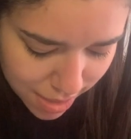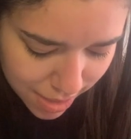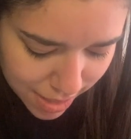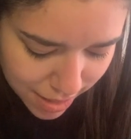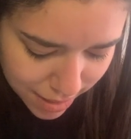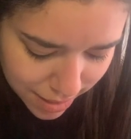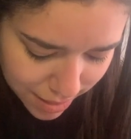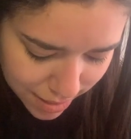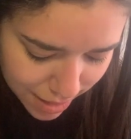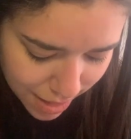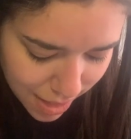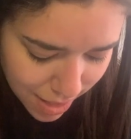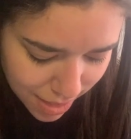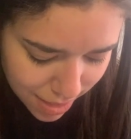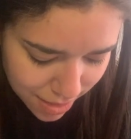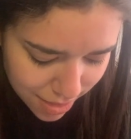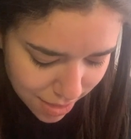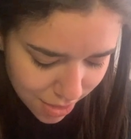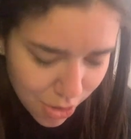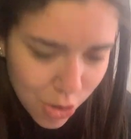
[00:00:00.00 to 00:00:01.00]
And
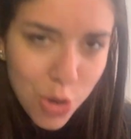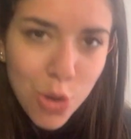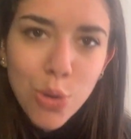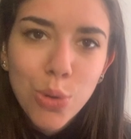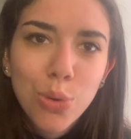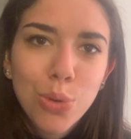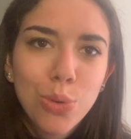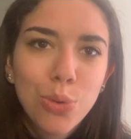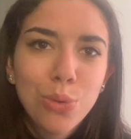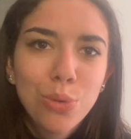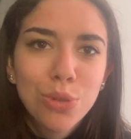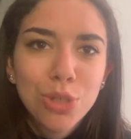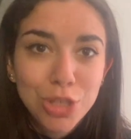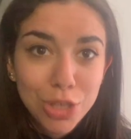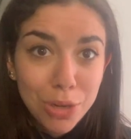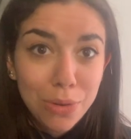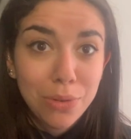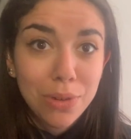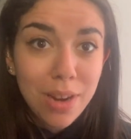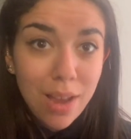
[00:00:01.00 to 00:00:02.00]
then who
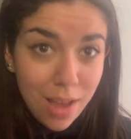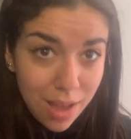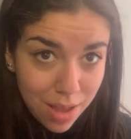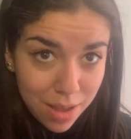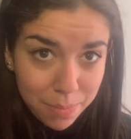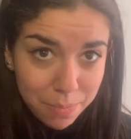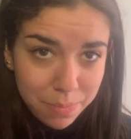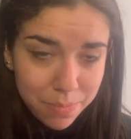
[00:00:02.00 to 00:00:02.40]
showed up?